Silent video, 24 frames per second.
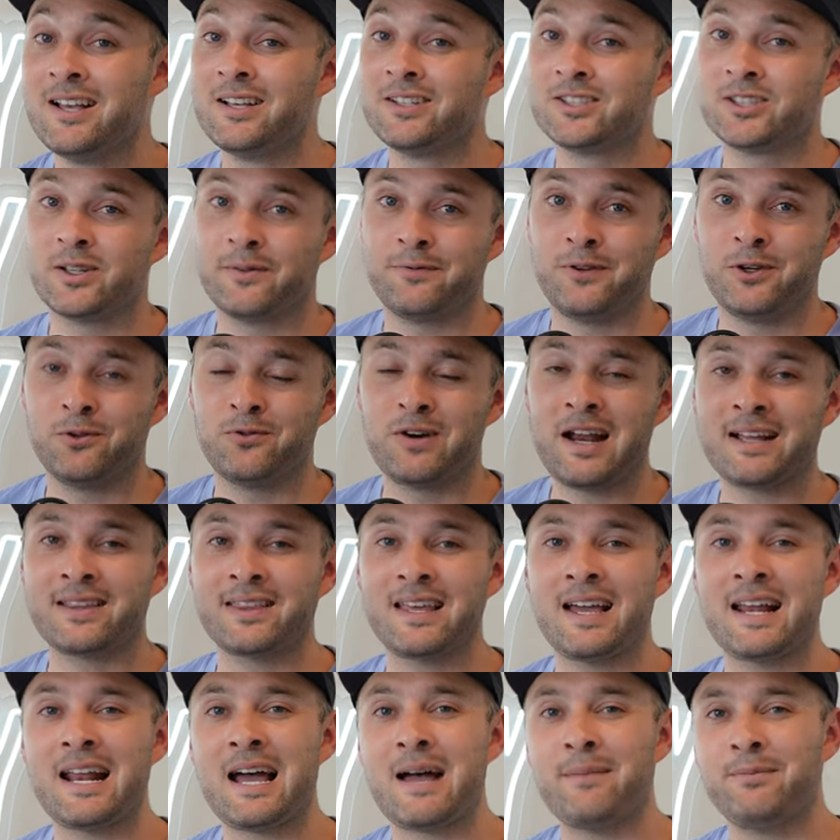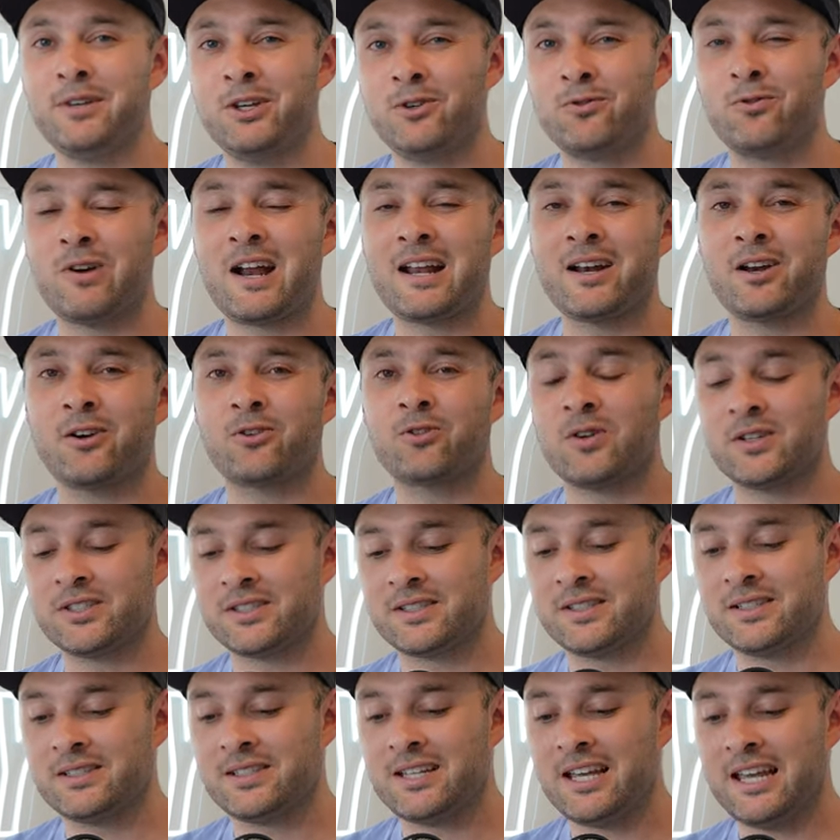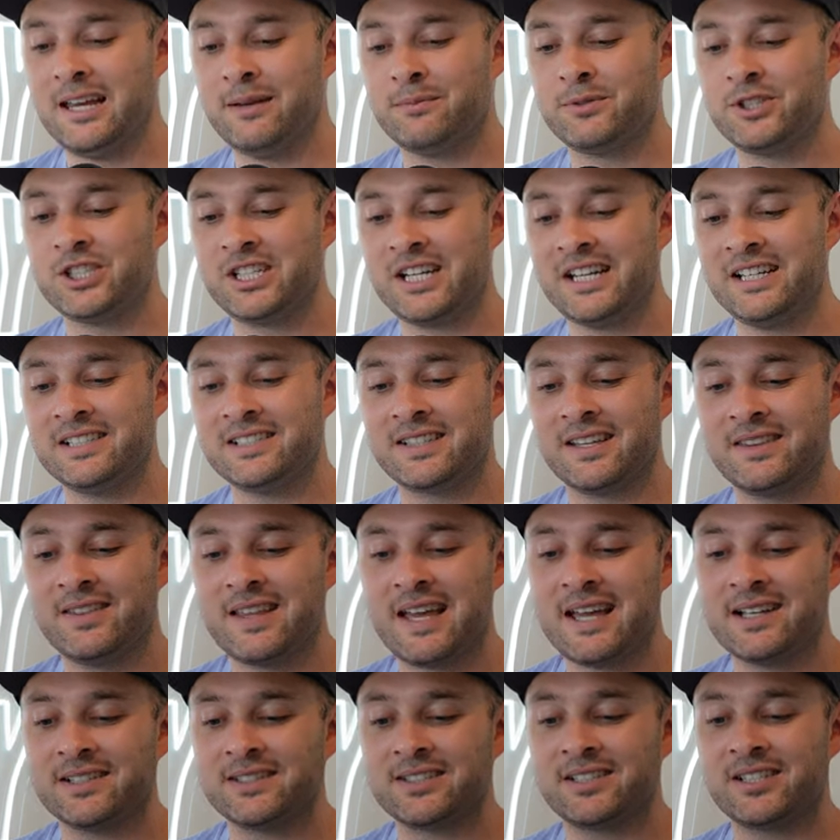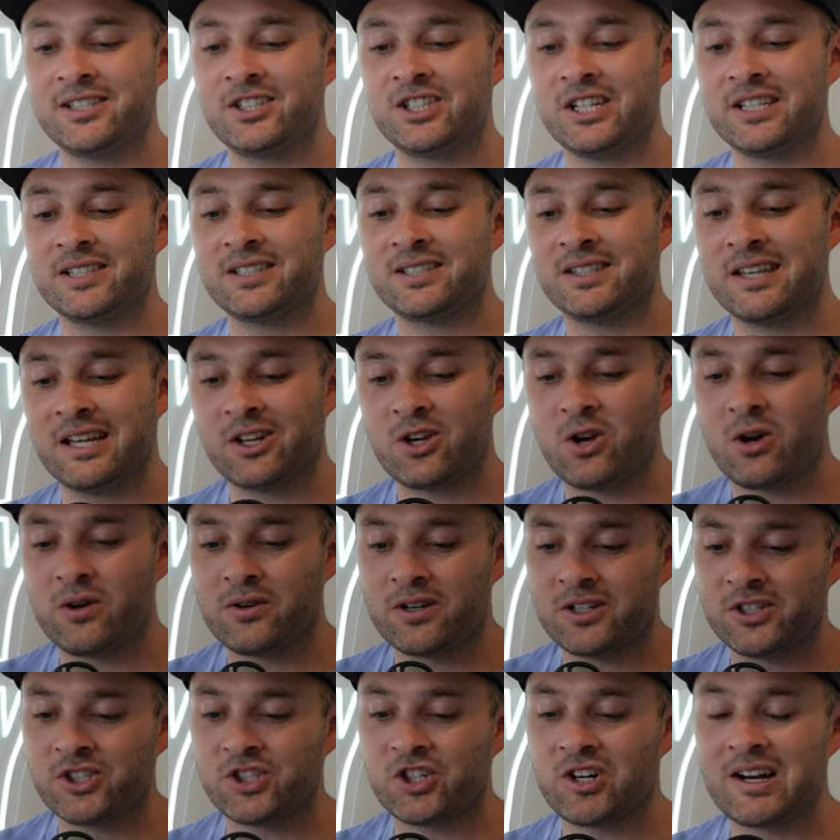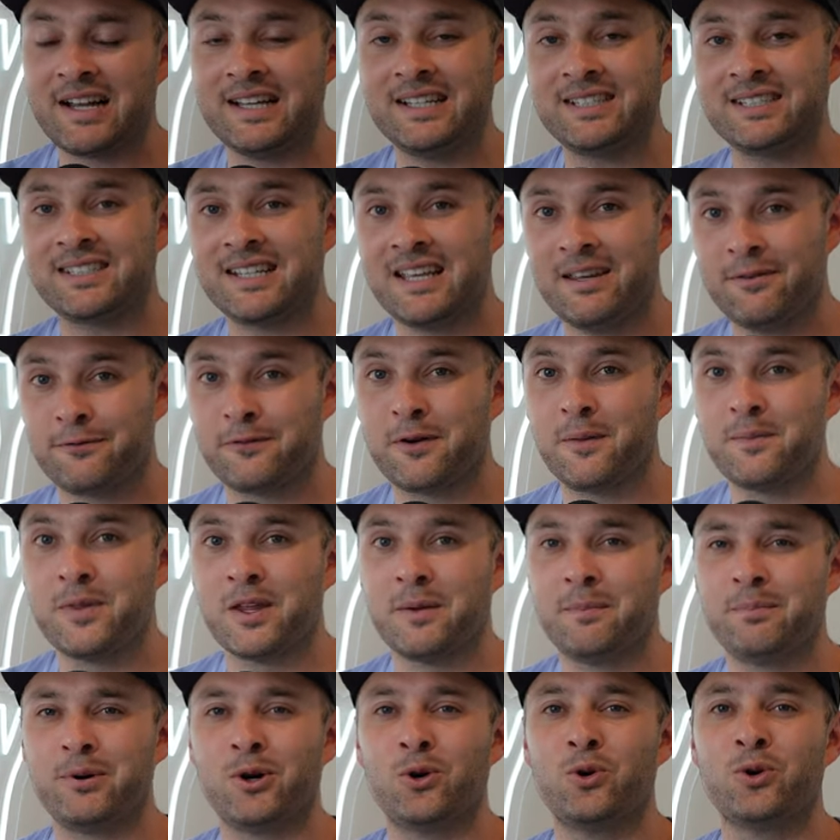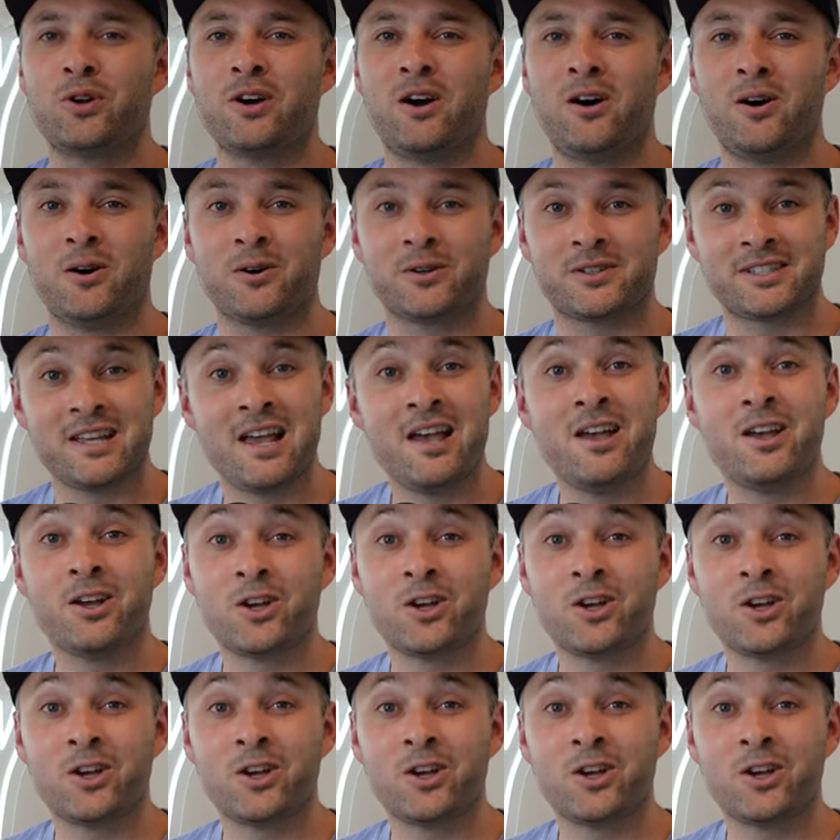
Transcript: So if you rack that up, you run across the team sheets, then that suggests that Connor Tracey from the Bulldogs